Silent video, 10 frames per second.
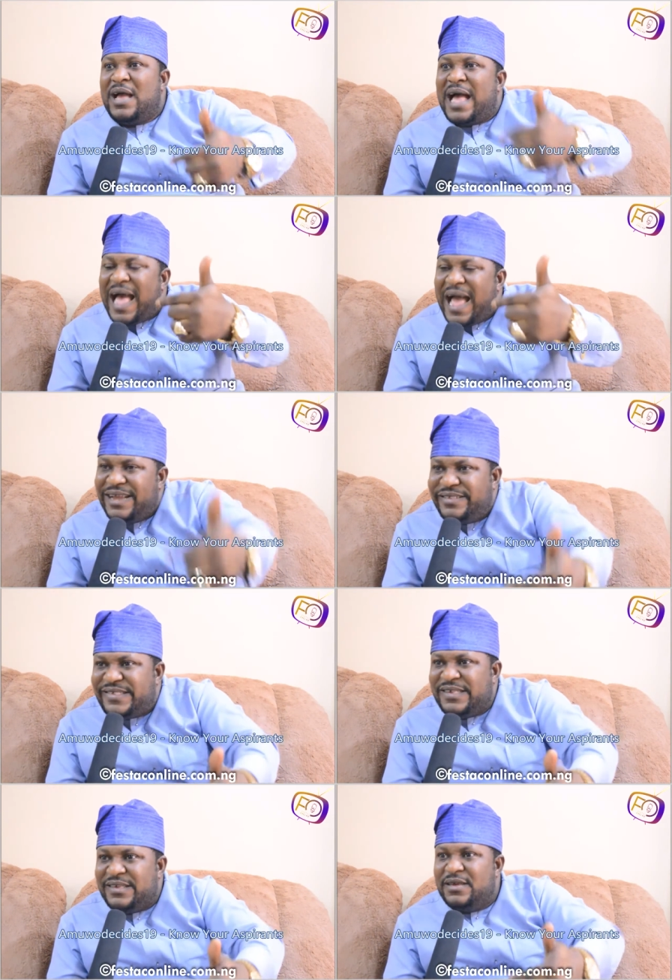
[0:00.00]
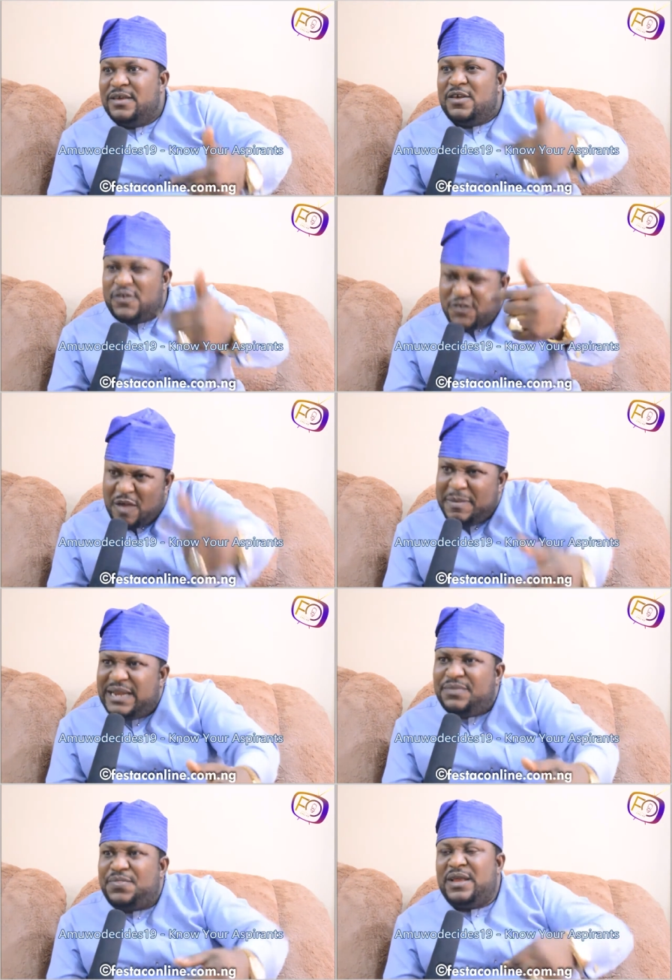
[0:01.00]
IT, so
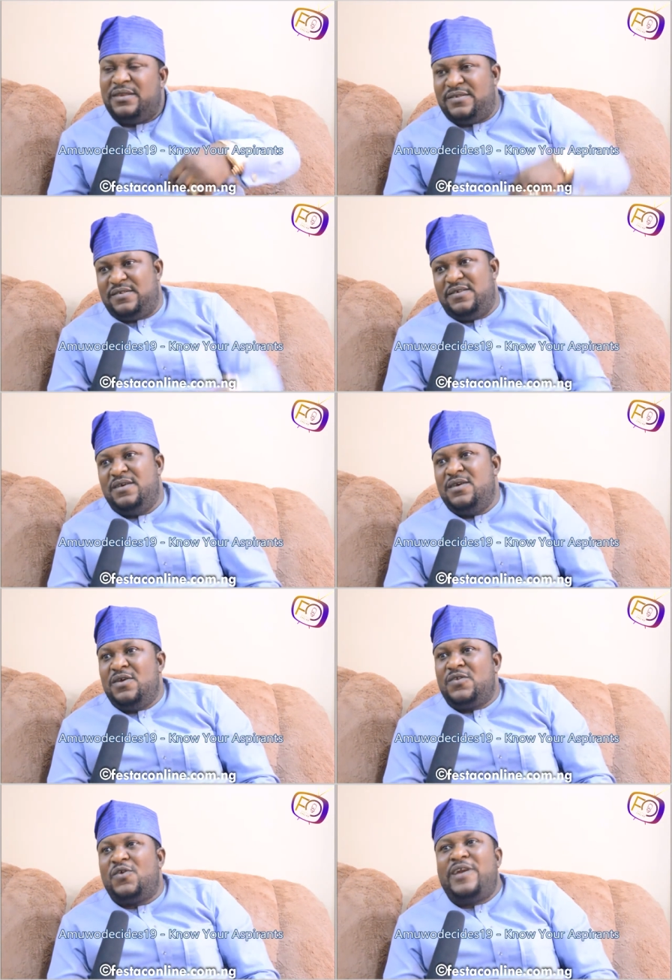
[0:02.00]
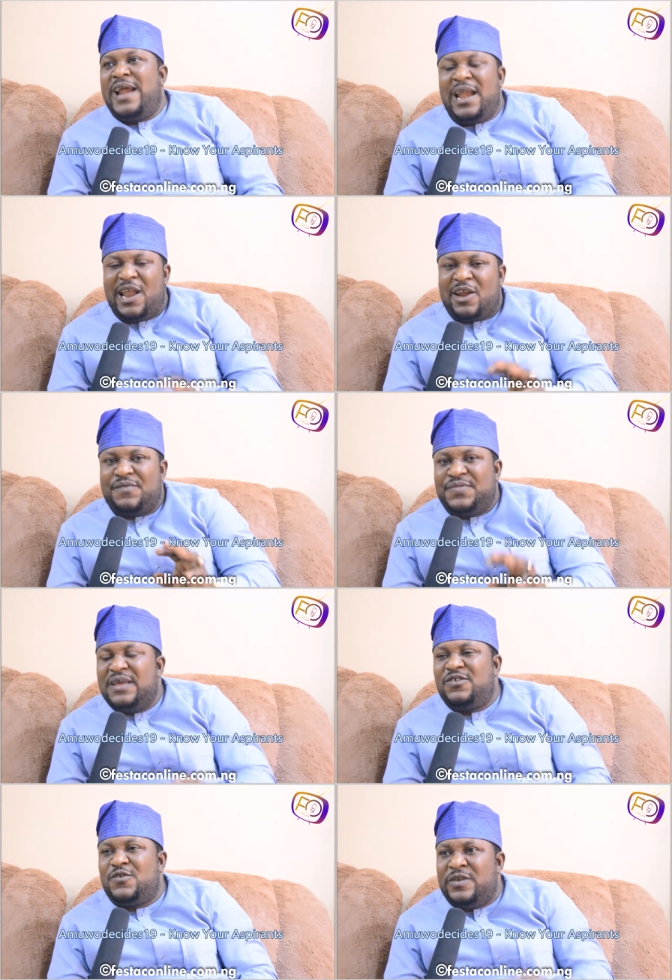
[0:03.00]
many things. So there are a lot of
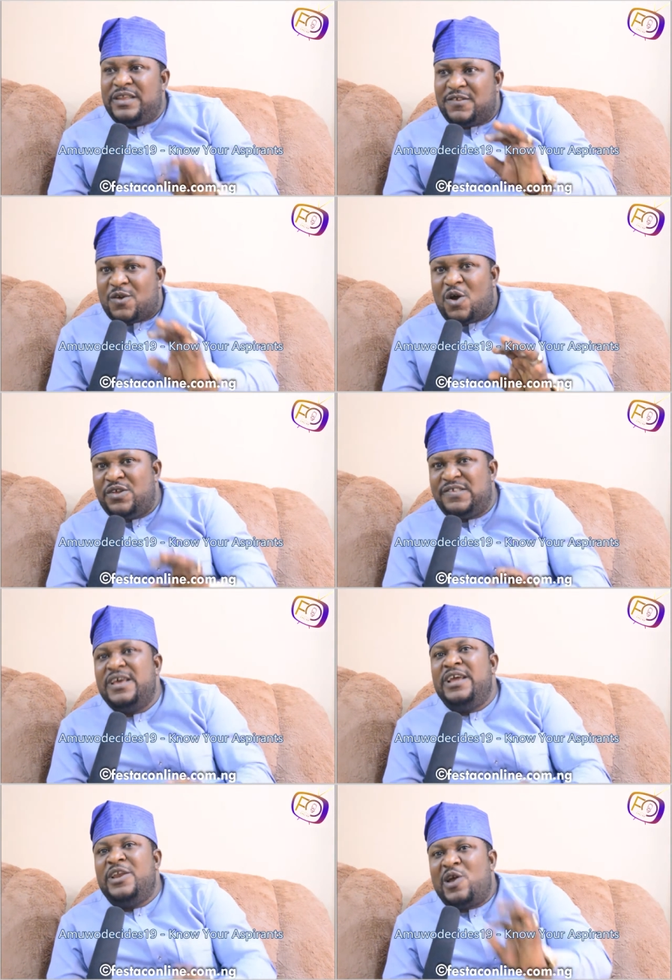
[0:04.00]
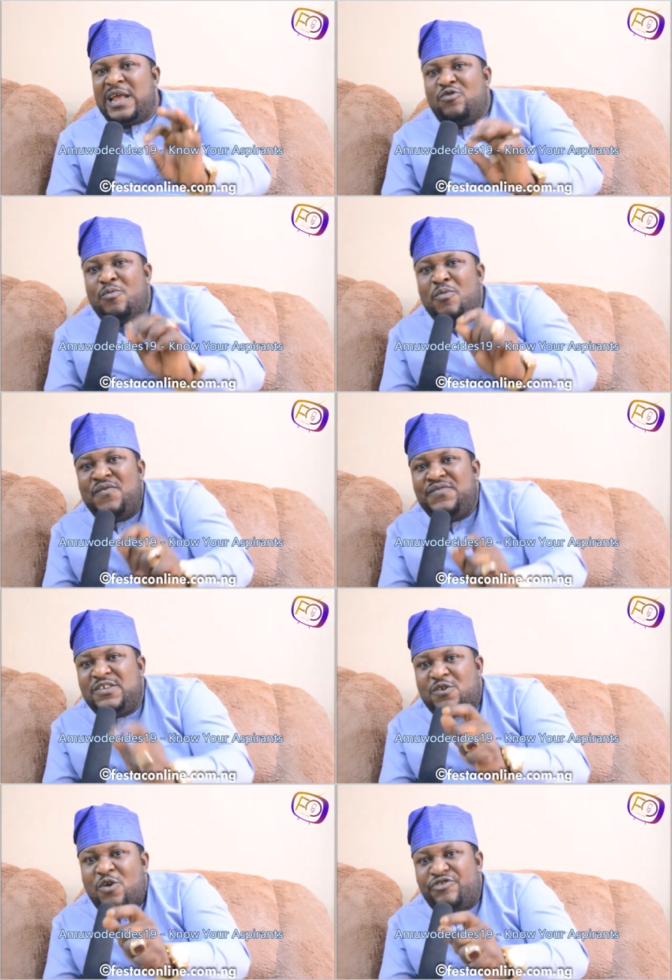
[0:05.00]
things to discuss in order to move
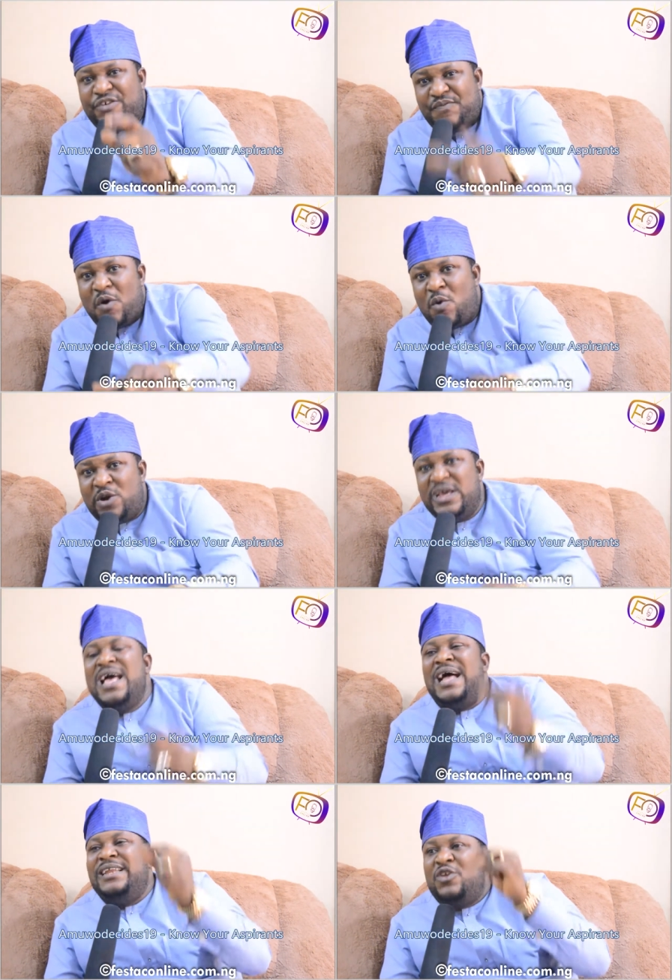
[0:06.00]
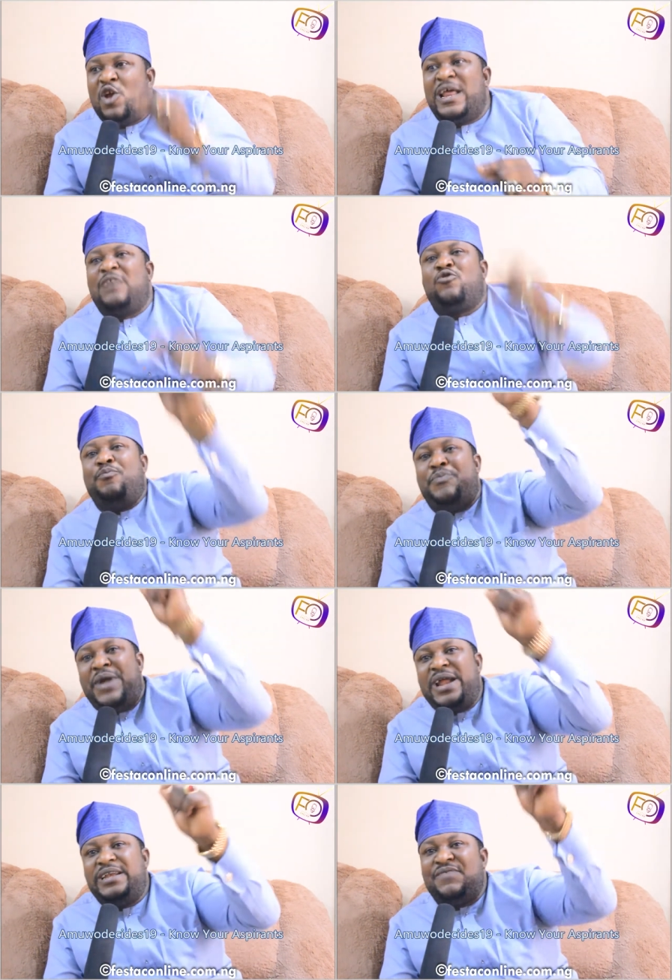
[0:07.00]
this country forward and in order to
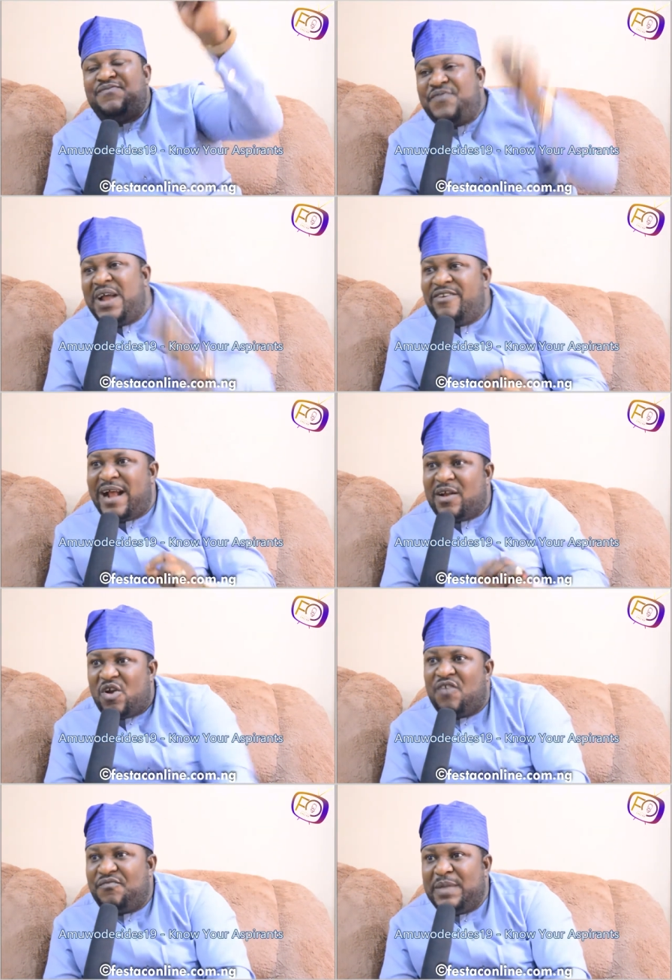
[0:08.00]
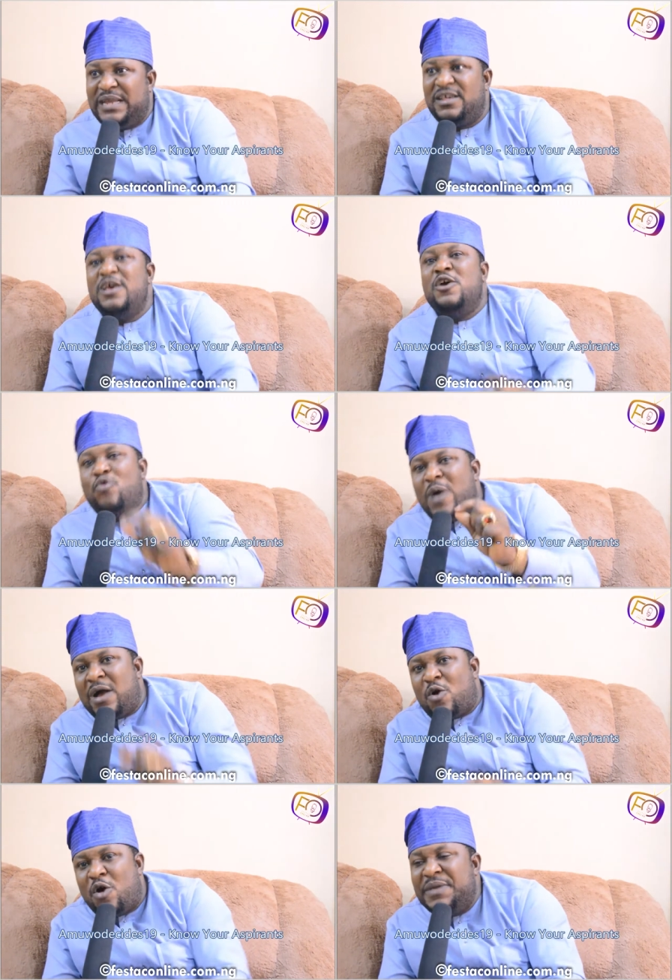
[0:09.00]
bring the federal government to
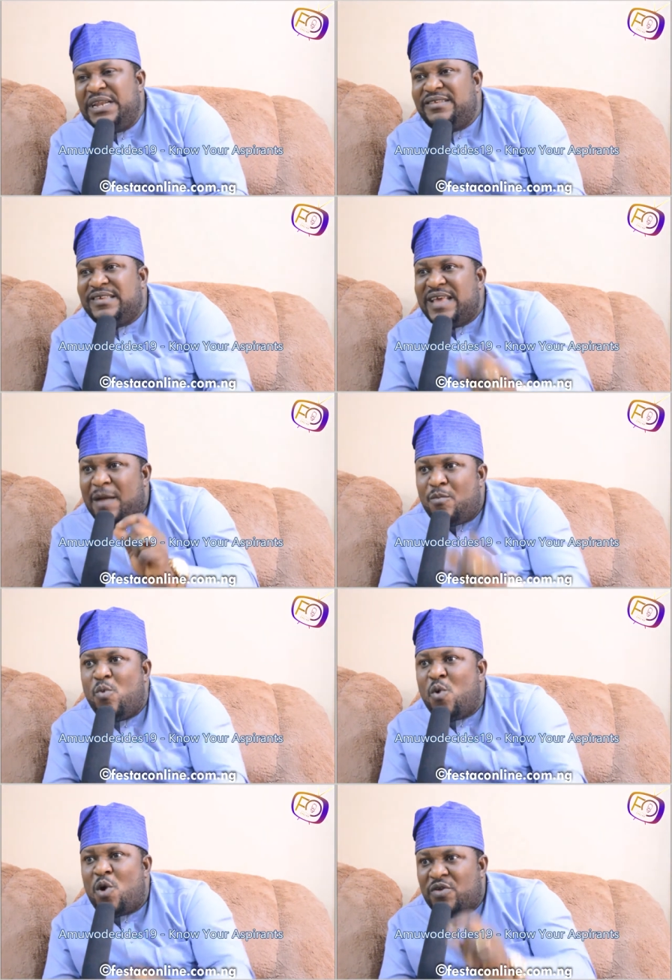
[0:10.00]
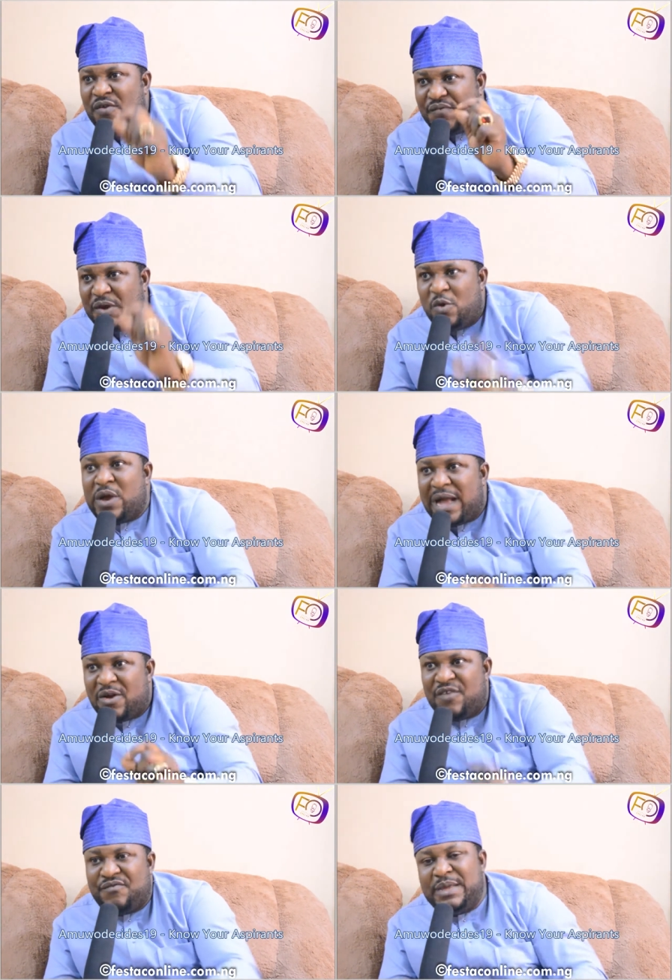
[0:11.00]
our community and more of in local
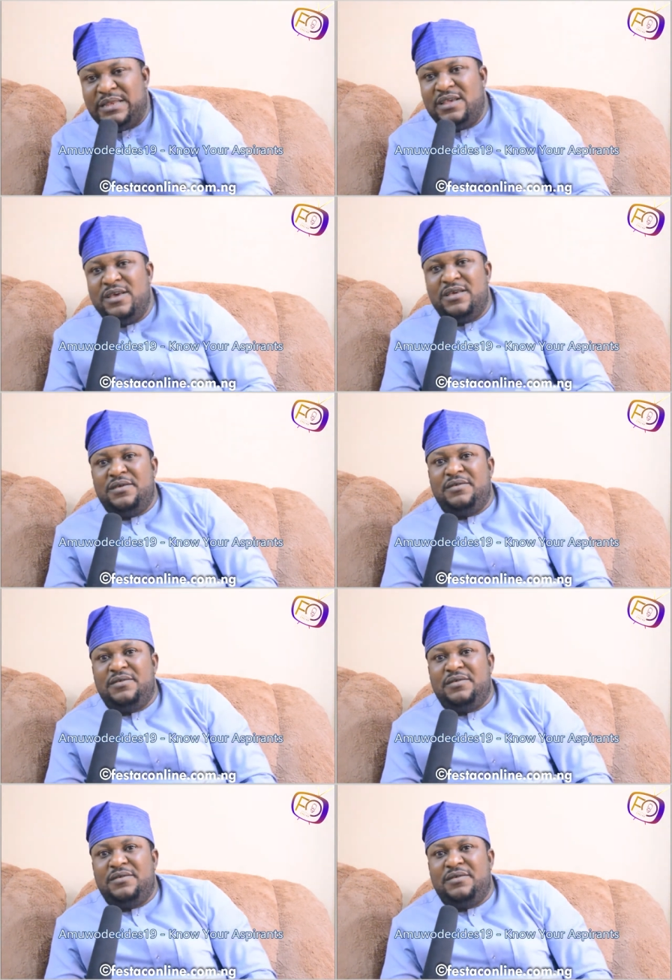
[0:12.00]
government.